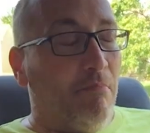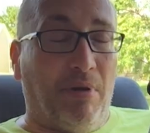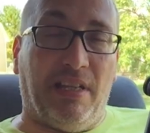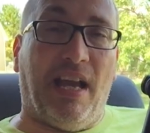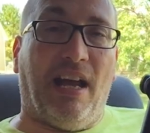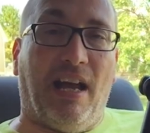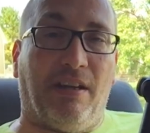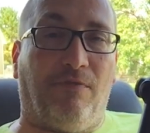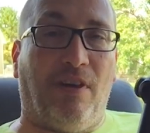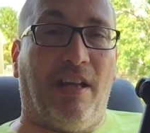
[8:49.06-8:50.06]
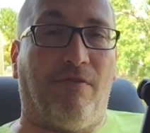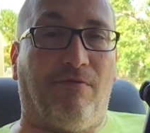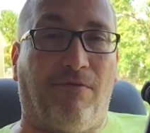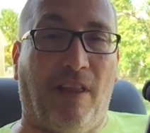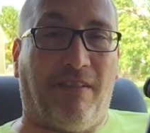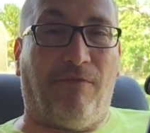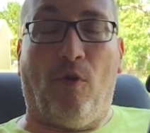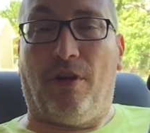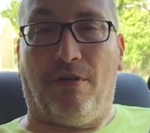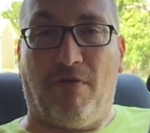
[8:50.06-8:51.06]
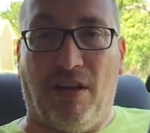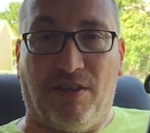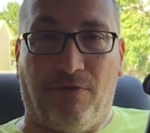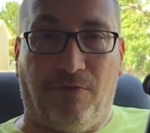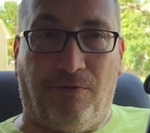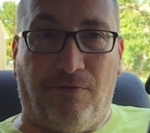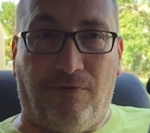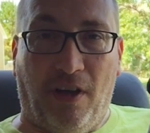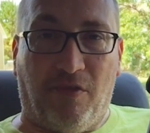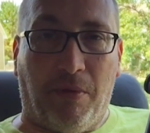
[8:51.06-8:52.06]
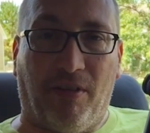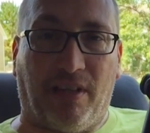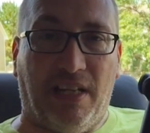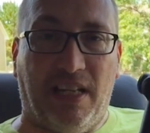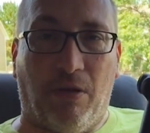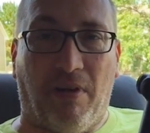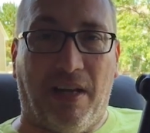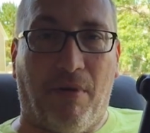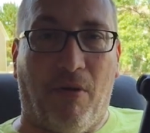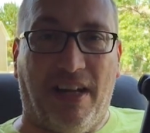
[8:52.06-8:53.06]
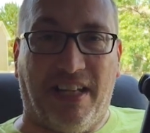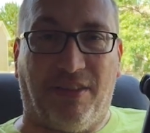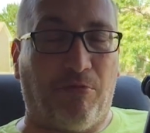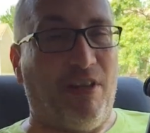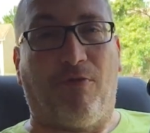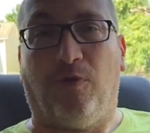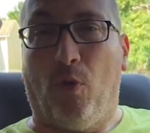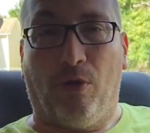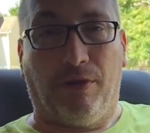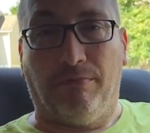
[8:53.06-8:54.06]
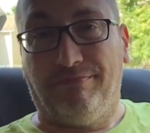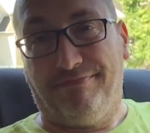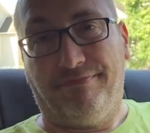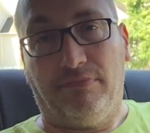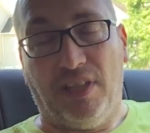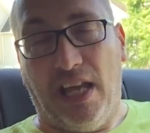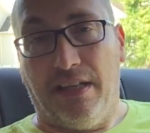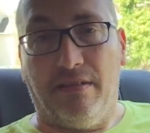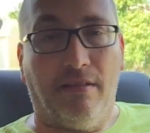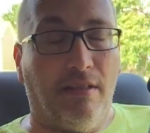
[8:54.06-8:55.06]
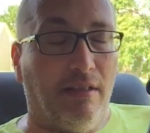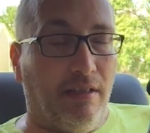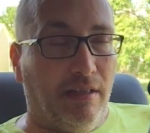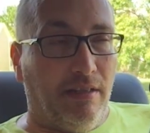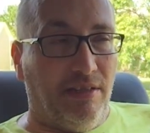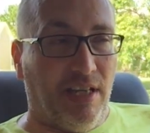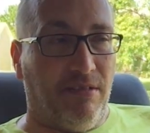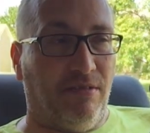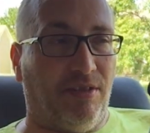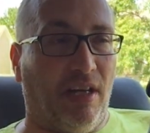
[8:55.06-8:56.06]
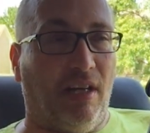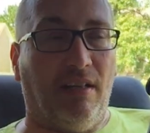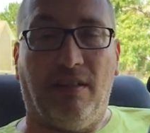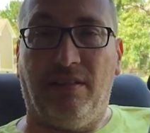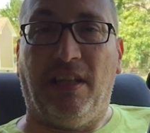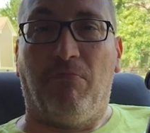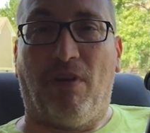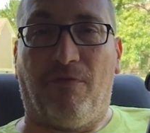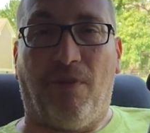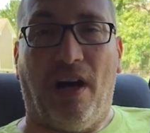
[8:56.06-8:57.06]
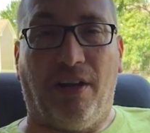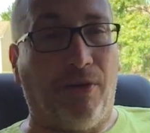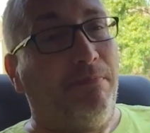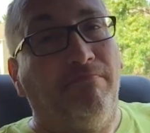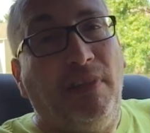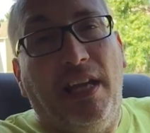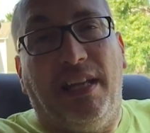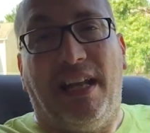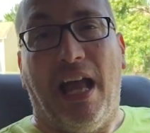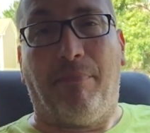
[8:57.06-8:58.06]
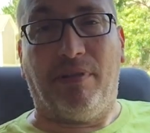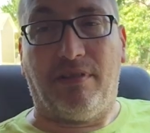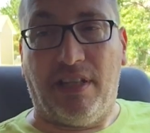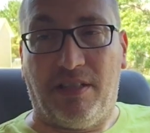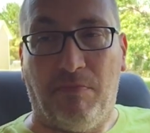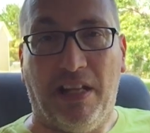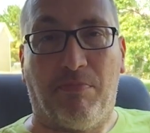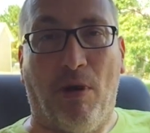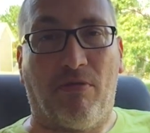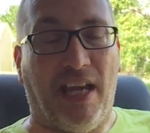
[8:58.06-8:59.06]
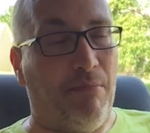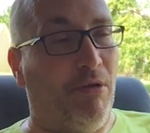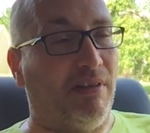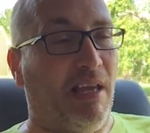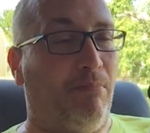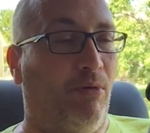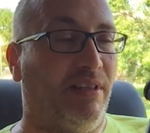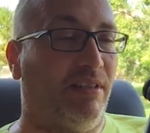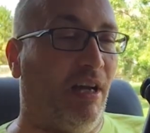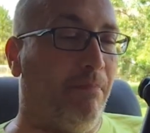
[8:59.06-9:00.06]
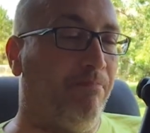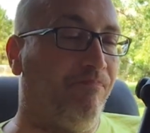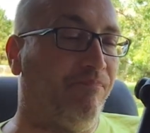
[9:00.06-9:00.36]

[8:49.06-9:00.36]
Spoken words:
But yeah, out of like 400 rounds of American Eagle ammo, I had 3 or 4 that didn't want to fire, and it happens. It's bulk ammo at that point in time.